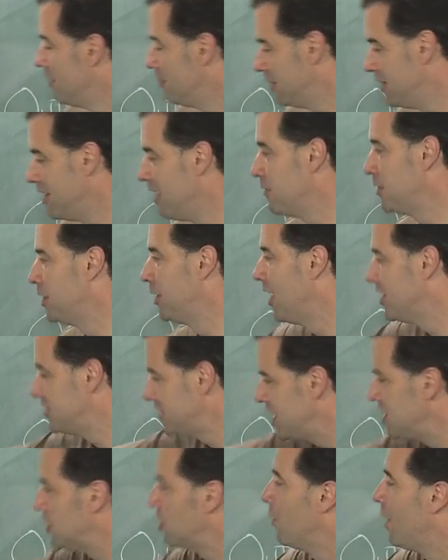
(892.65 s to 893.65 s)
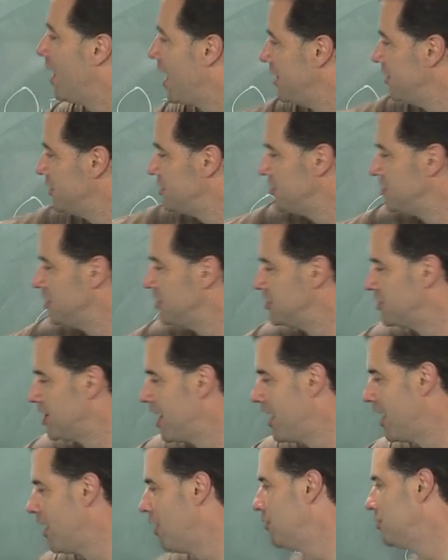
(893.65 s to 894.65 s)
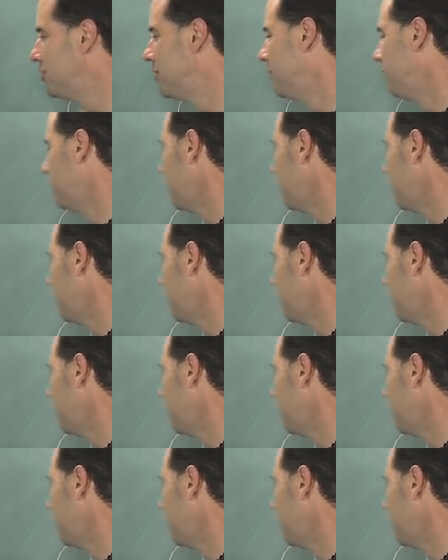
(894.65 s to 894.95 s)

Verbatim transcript: But nevertheless, either way, this is inside out.